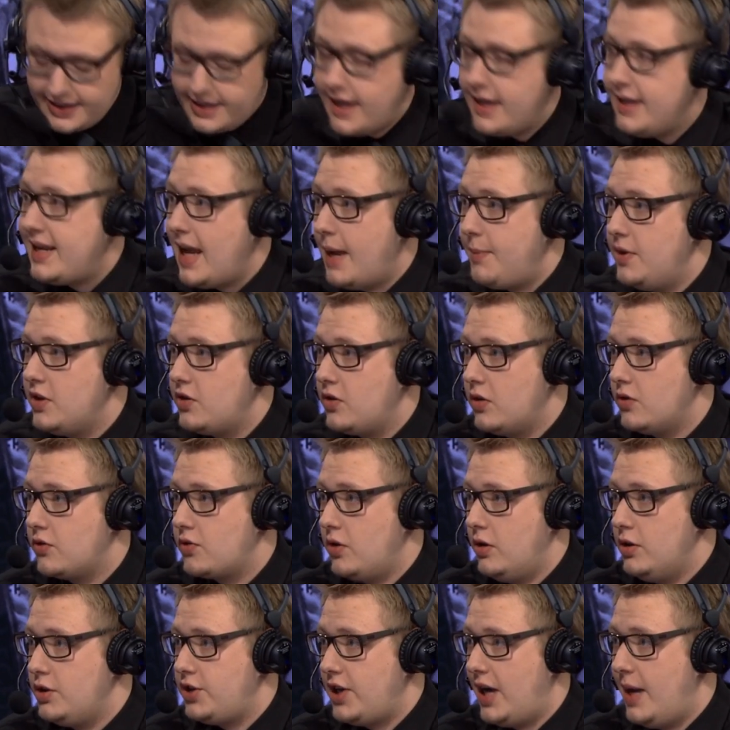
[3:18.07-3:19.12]
and damage
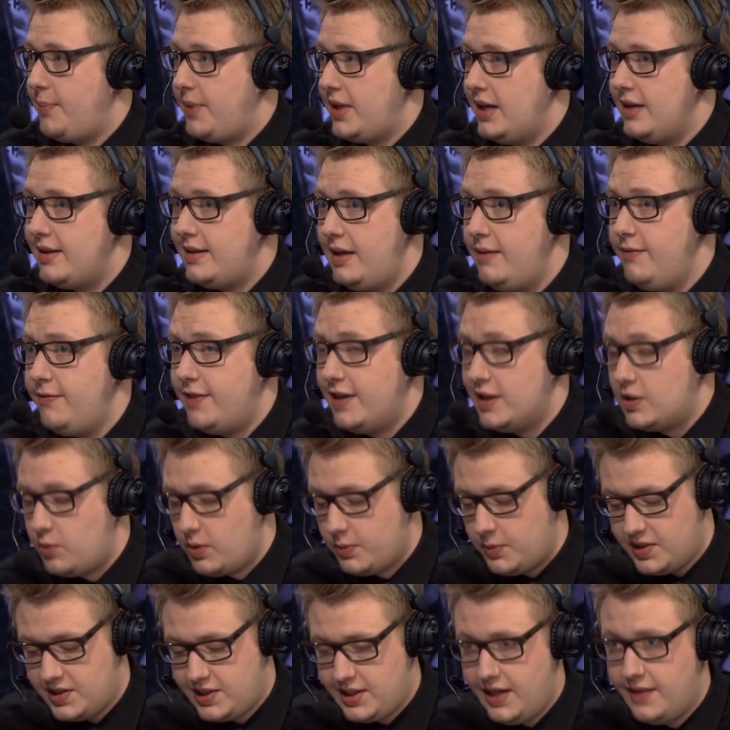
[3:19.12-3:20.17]
control champion in teamfights, what
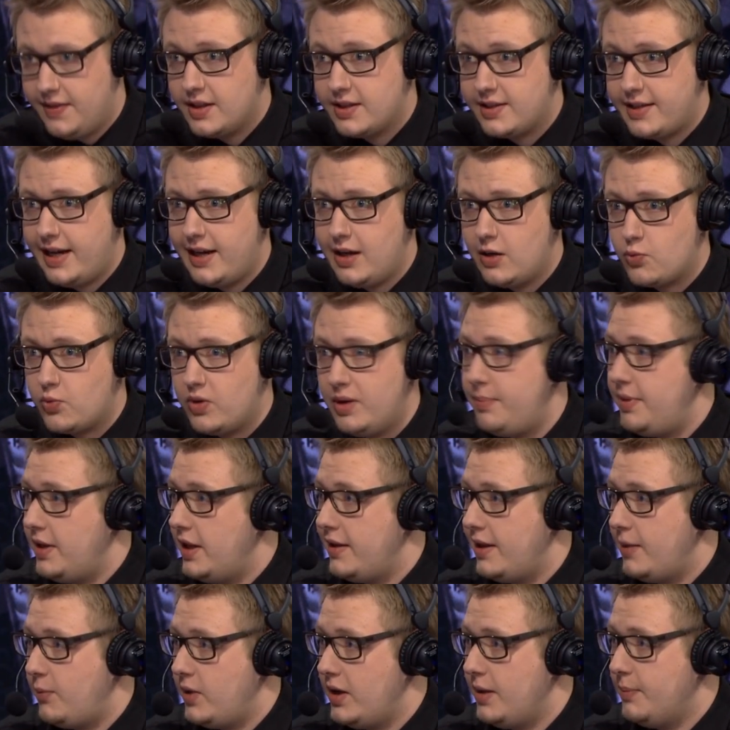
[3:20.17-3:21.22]
we see in the second replay
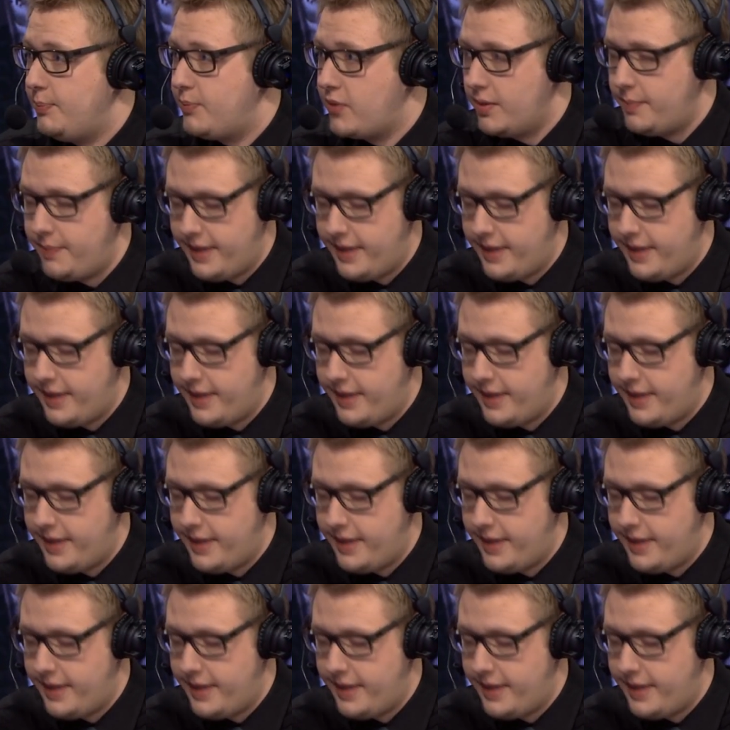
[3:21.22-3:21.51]
that we prepared.